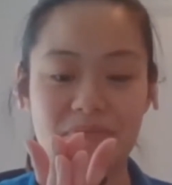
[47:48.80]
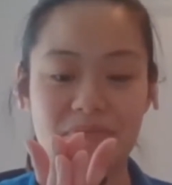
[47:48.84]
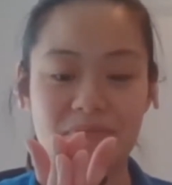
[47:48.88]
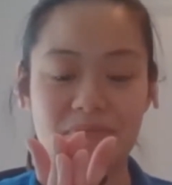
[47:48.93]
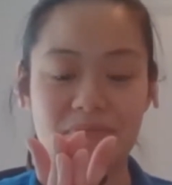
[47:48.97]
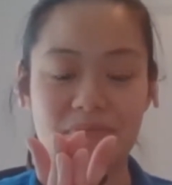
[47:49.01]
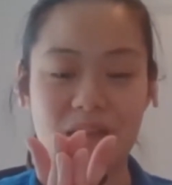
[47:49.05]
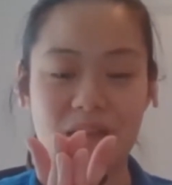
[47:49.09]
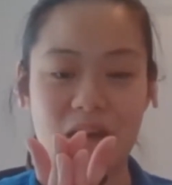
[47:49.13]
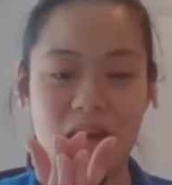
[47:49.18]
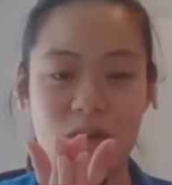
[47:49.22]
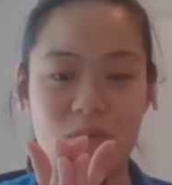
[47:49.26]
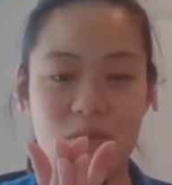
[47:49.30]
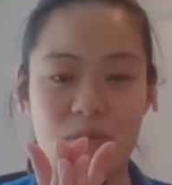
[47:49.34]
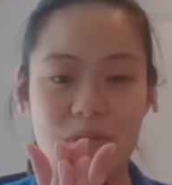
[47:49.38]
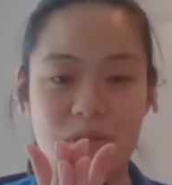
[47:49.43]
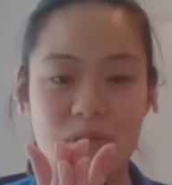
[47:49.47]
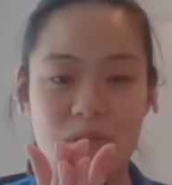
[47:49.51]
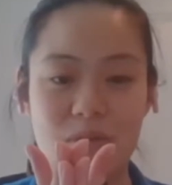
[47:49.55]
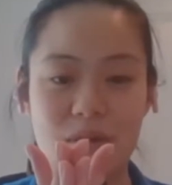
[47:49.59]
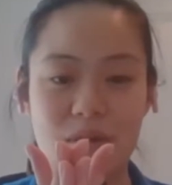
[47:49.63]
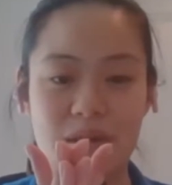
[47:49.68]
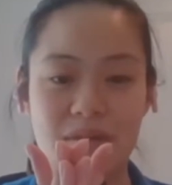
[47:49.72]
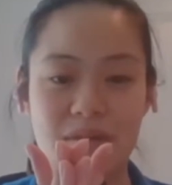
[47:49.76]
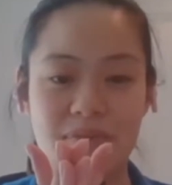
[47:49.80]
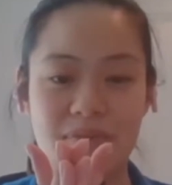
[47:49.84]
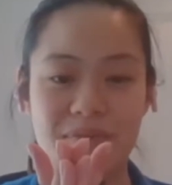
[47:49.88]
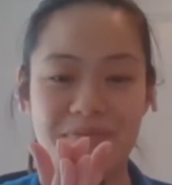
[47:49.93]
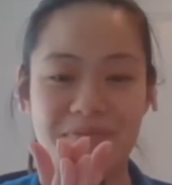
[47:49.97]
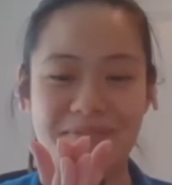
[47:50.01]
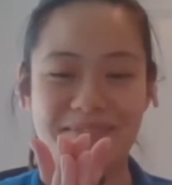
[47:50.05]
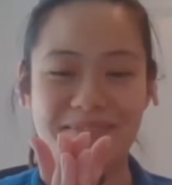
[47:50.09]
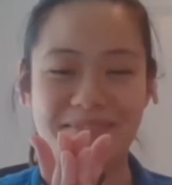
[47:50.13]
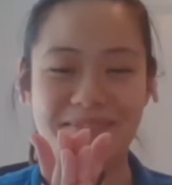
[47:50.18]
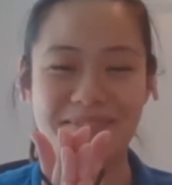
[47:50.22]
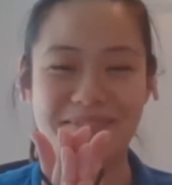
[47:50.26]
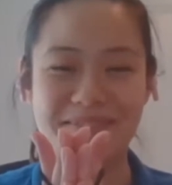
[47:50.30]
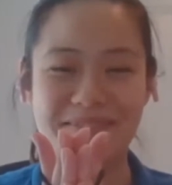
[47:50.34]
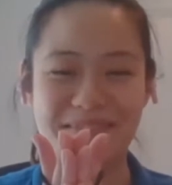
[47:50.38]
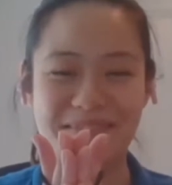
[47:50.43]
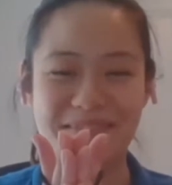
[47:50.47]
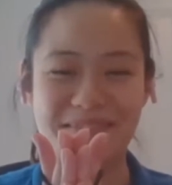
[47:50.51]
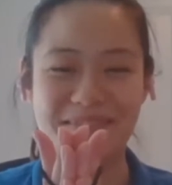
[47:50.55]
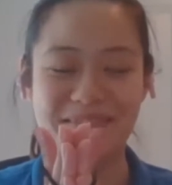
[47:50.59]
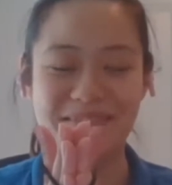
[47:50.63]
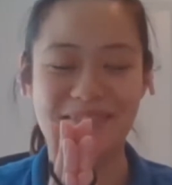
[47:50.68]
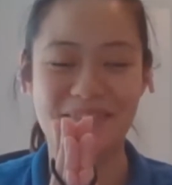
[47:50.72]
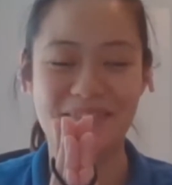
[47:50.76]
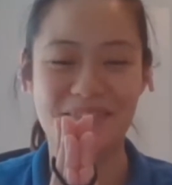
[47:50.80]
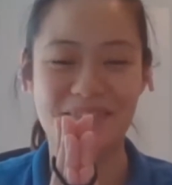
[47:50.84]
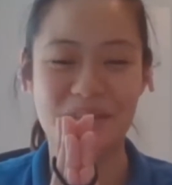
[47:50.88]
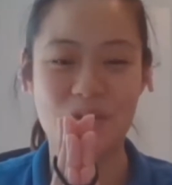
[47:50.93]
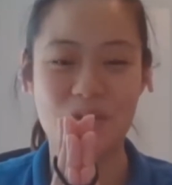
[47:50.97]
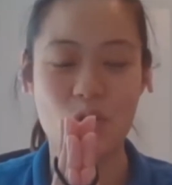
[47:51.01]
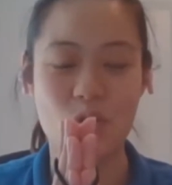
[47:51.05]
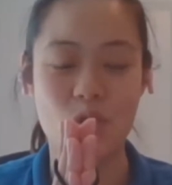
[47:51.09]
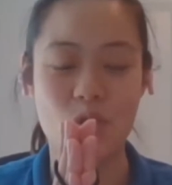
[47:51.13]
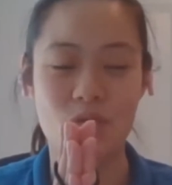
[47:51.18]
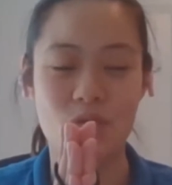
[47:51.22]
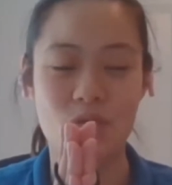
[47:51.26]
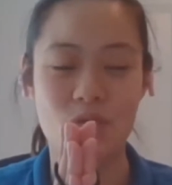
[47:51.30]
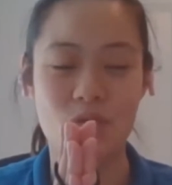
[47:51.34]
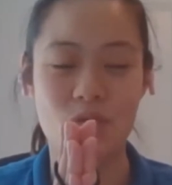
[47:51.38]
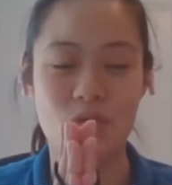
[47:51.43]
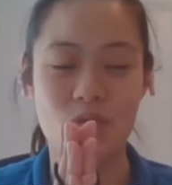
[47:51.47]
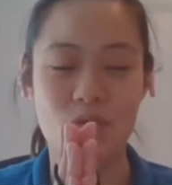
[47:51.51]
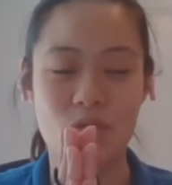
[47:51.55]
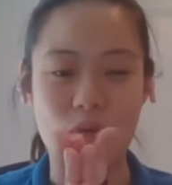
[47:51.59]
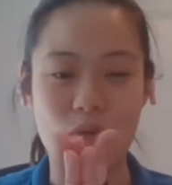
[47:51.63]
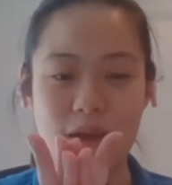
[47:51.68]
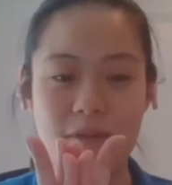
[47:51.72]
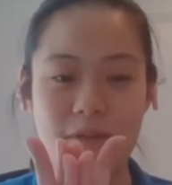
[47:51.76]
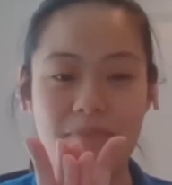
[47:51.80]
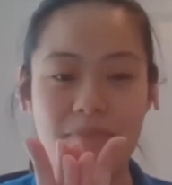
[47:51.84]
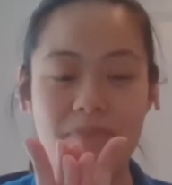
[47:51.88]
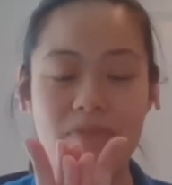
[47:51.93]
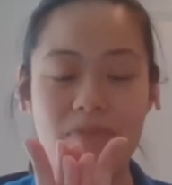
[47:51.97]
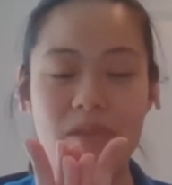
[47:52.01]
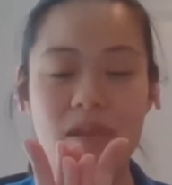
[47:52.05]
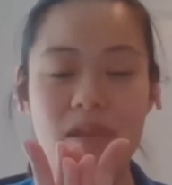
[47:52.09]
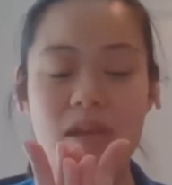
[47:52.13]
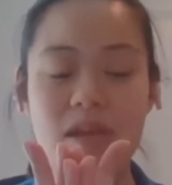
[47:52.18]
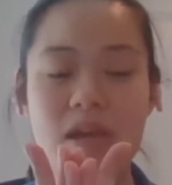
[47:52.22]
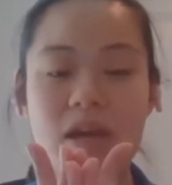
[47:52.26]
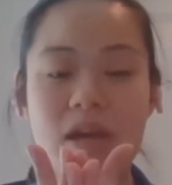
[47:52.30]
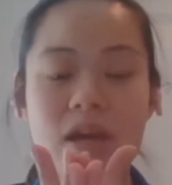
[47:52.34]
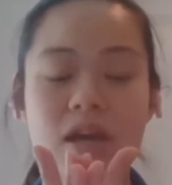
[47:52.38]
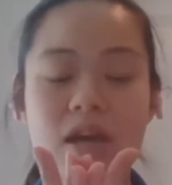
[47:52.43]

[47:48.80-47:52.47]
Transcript: How are we doing? Hopefully okay.